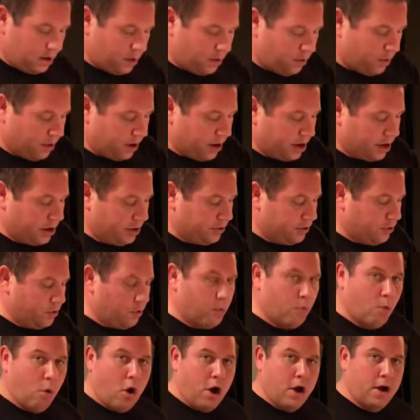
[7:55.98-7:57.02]
We're gonna do
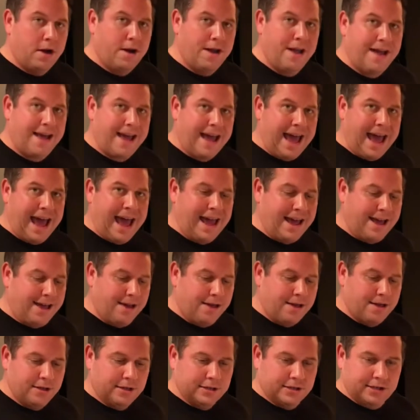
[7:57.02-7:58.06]
1 egg.
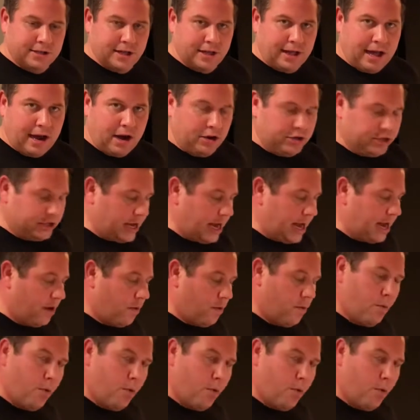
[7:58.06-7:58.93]
This is a large egg.